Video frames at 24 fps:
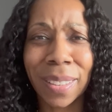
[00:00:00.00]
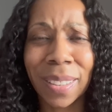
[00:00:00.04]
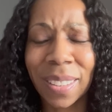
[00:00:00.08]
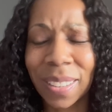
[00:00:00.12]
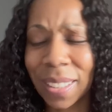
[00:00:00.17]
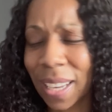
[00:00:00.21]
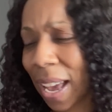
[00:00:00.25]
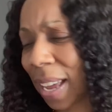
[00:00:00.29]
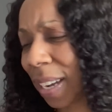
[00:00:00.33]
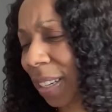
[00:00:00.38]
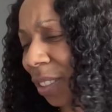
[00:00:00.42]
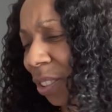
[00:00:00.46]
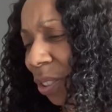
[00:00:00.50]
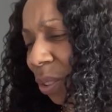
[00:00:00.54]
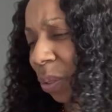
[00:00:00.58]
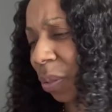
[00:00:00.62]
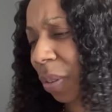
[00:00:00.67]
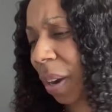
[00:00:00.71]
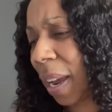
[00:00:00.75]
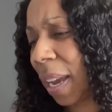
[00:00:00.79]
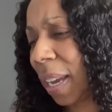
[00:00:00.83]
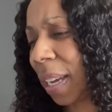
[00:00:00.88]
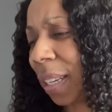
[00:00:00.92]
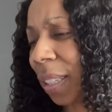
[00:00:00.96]
It's kind of
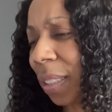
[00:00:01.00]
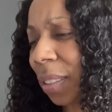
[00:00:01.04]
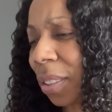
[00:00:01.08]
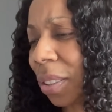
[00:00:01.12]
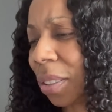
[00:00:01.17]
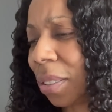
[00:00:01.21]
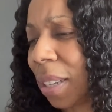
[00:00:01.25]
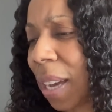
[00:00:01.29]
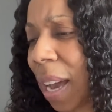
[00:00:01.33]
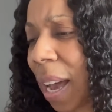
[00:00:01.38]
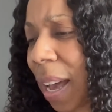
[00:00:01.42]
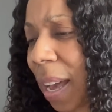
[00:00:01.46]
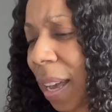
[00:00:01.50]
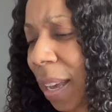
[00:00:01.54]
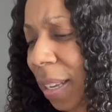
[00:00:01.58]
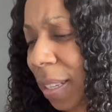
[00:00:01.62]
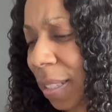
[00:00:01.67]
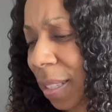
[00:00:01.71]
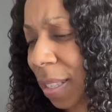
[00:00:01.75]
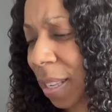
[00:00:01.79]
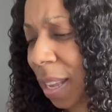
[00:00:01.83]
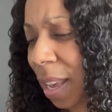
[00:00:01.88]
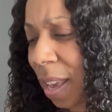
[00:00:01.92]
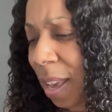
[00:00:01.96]
strange, you
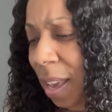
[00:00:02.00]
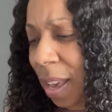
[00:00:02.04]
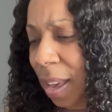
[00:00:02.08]
guys.